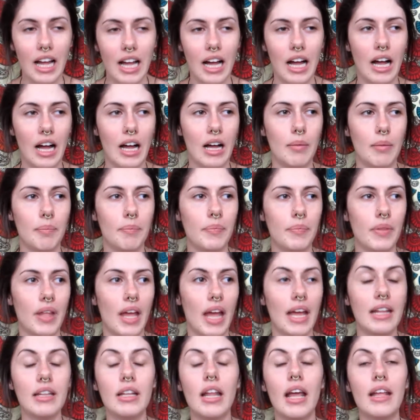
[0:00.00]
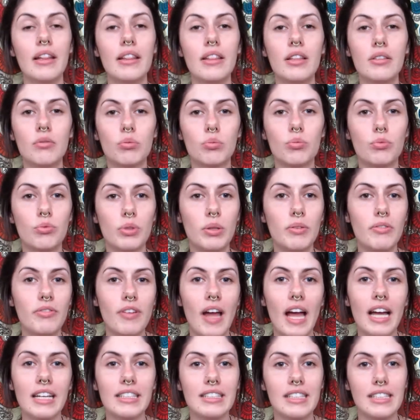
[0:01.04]
And the
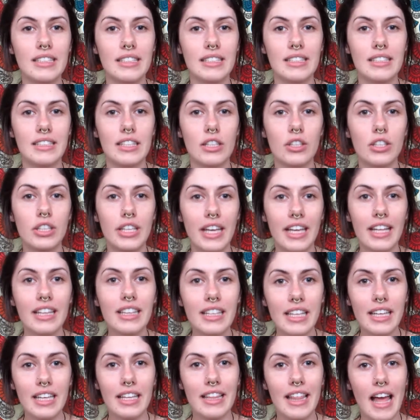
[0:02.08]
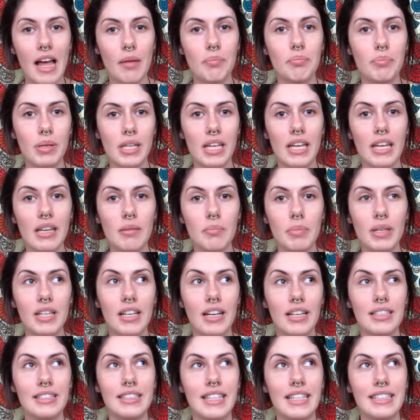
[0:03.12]
fact is they're killing that being
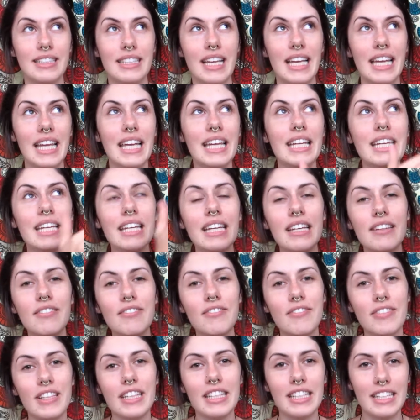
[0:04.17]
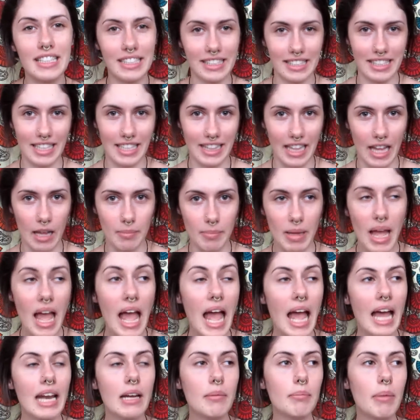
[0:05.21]
because it's inconveniencing them.
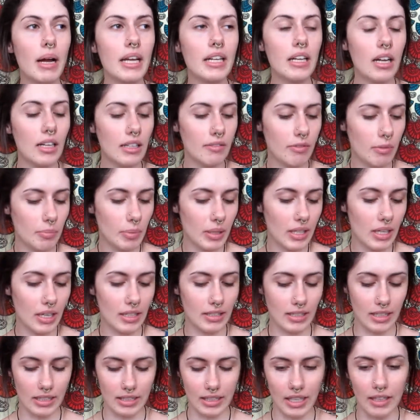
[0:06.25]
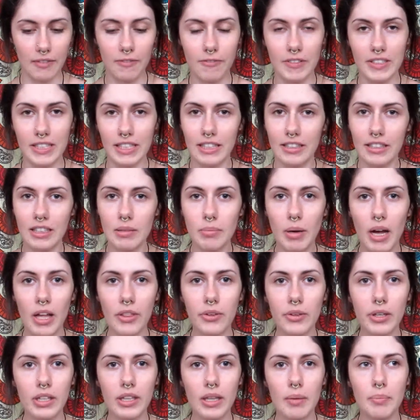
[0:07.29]
And it might not even because it's like physically
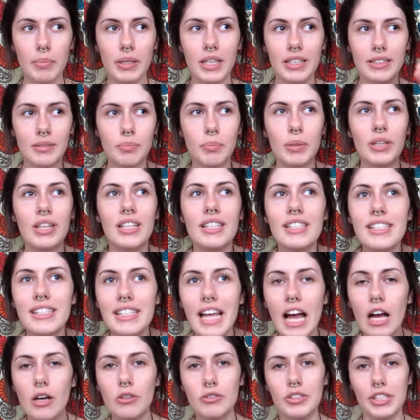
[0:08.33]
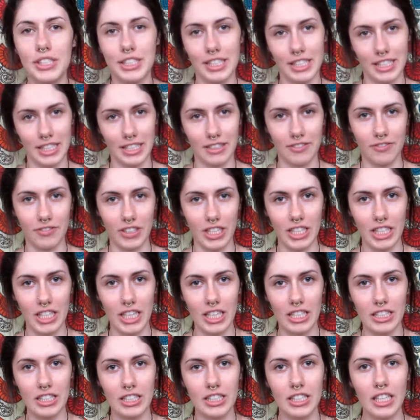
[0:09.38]
bothering them, but the sound is
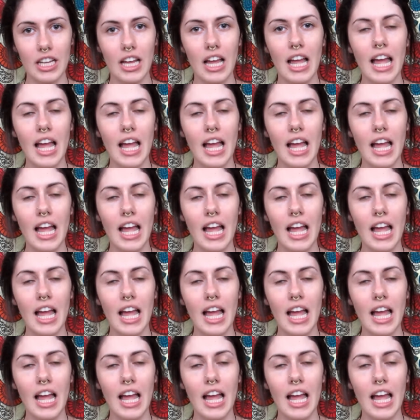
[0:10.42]
inconvenient.